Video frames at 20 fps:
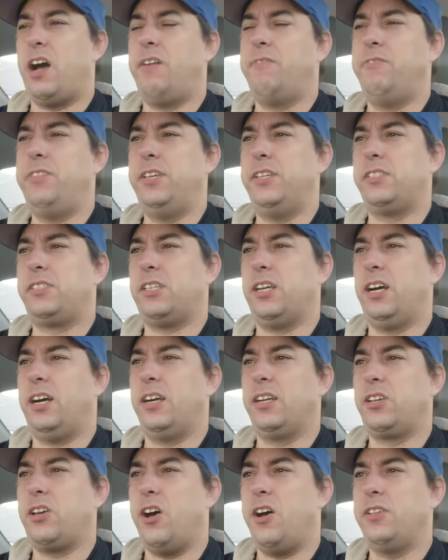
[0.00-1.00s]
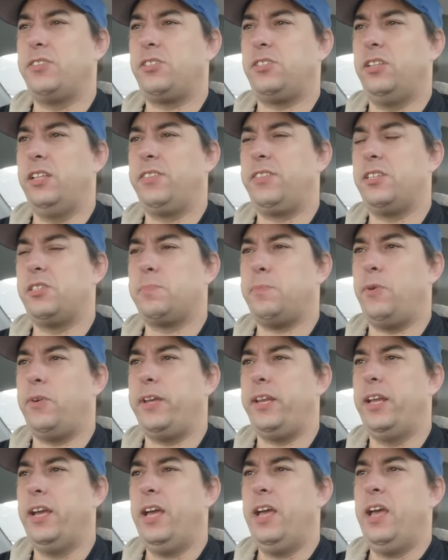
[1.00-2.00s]
of this uh, console at this
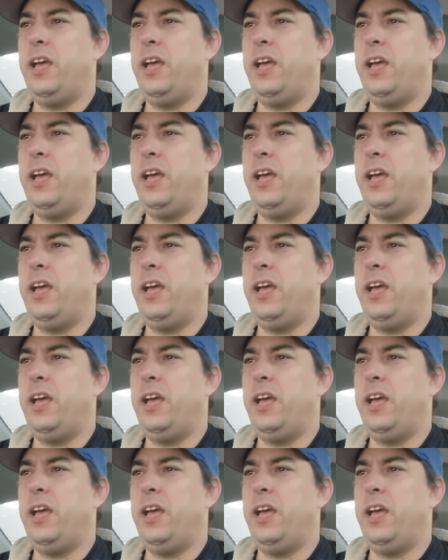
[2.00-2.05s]
point